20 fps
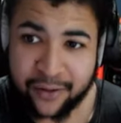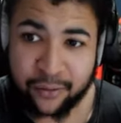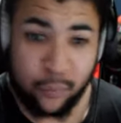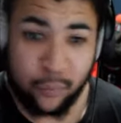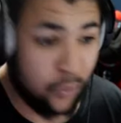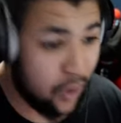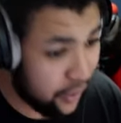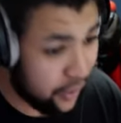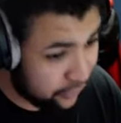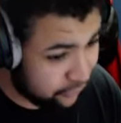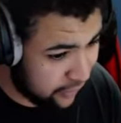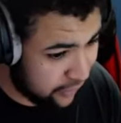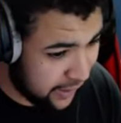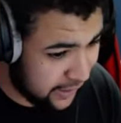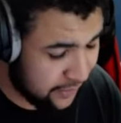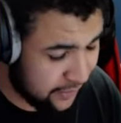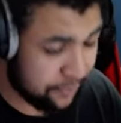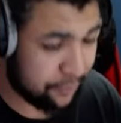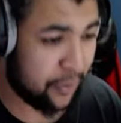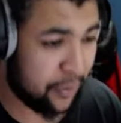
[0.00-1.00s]
weren't
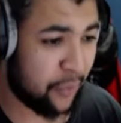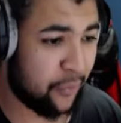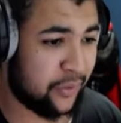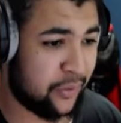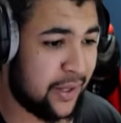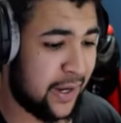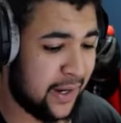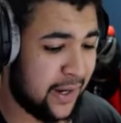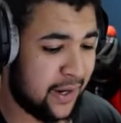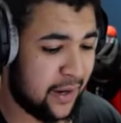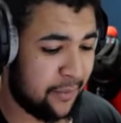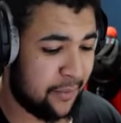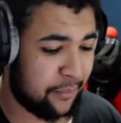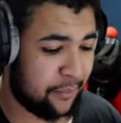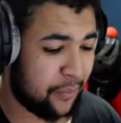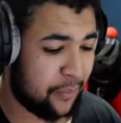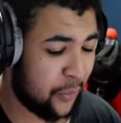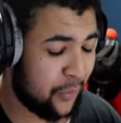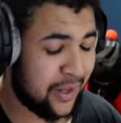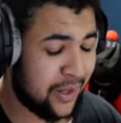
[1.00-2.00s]
great, but we'll take it.
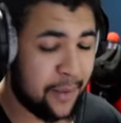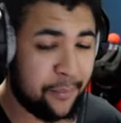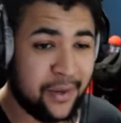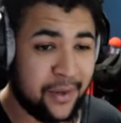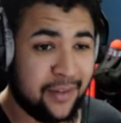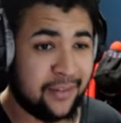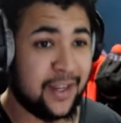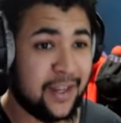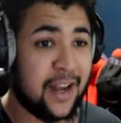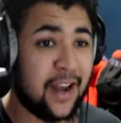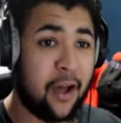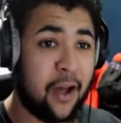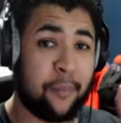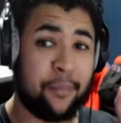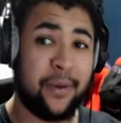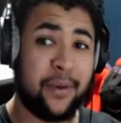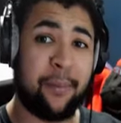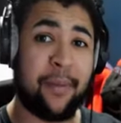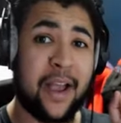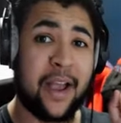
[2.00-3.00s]
But with that being said, I'll
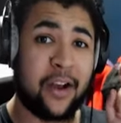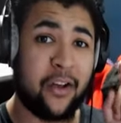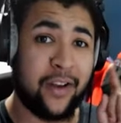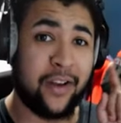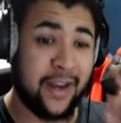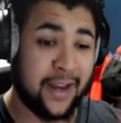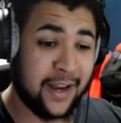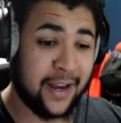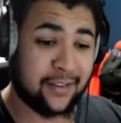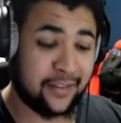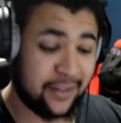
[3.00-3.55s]
be back on the next